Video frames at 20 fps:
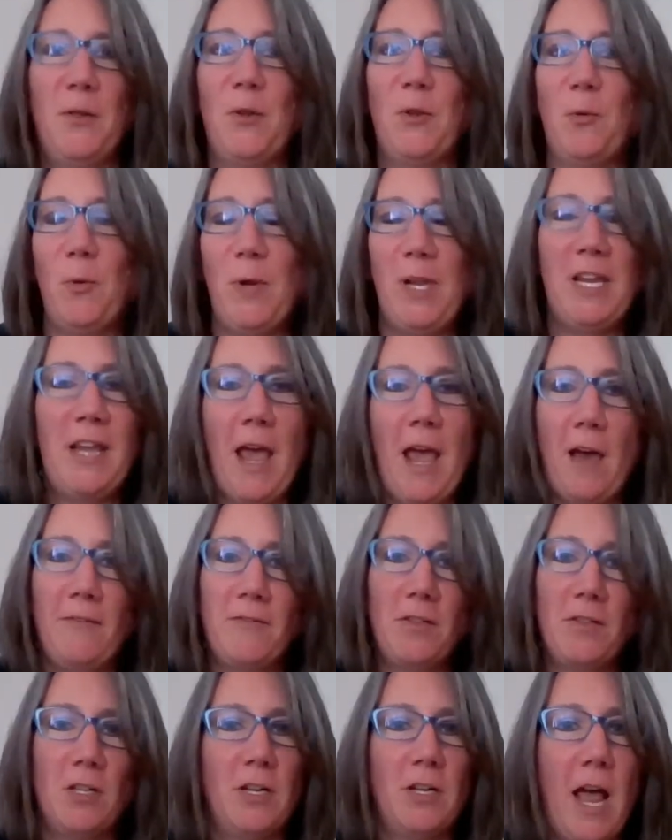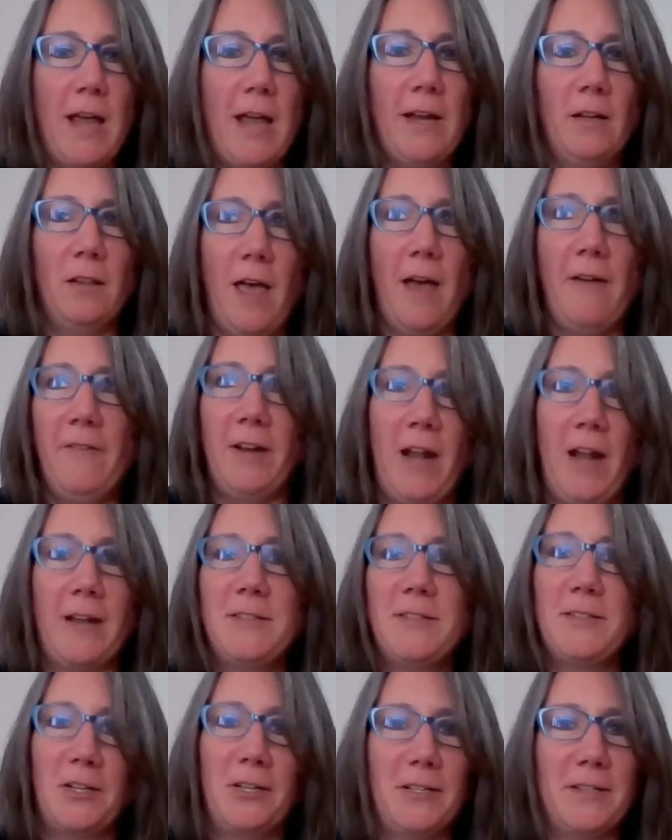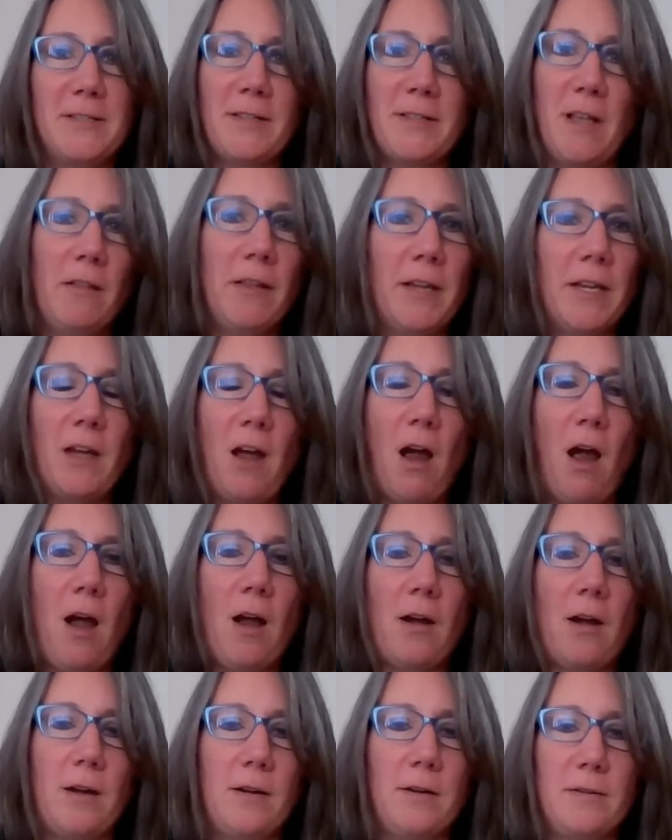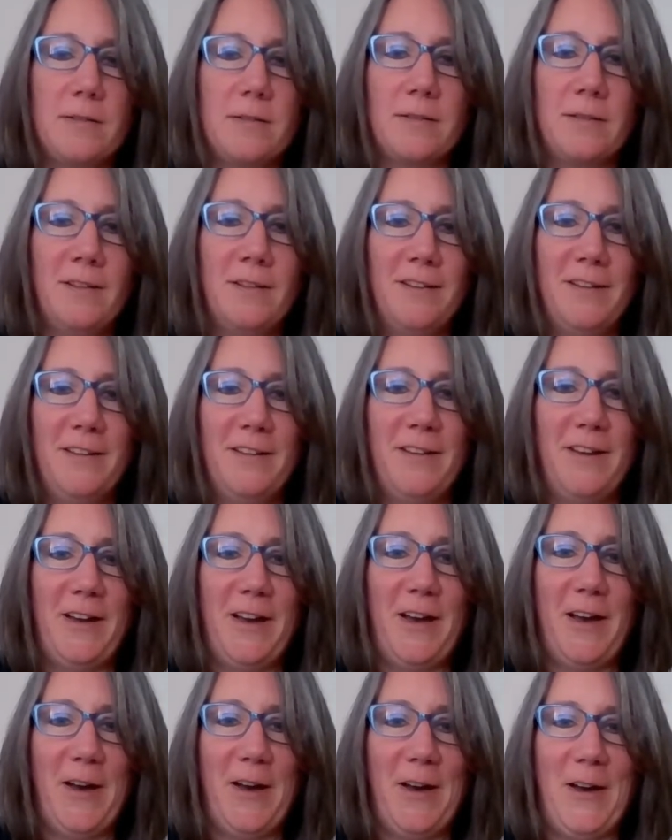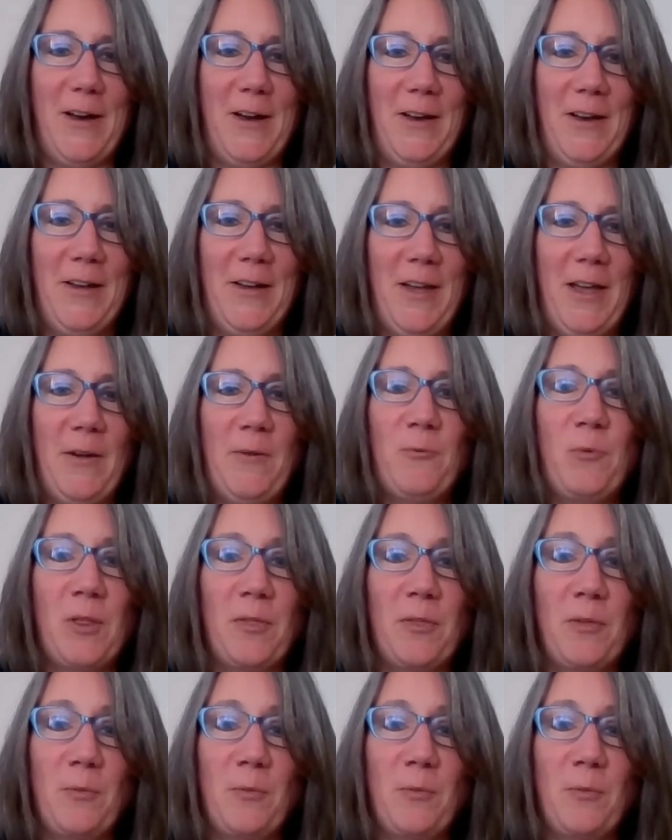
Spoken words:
The week after 9/11, I started selling cars with